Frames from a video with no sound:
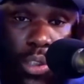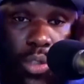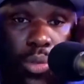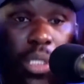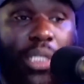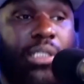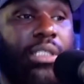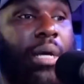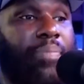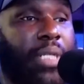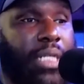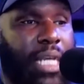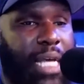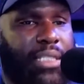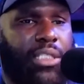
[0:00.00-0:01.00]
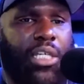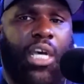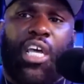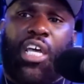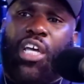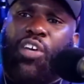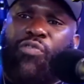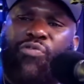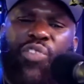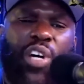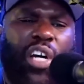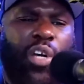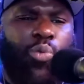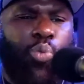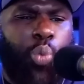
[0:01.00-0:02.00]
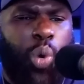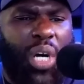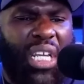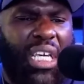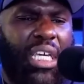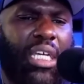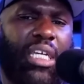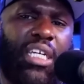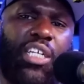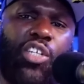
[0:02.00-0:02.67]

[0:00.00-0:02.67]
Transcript: You get something that's very woody,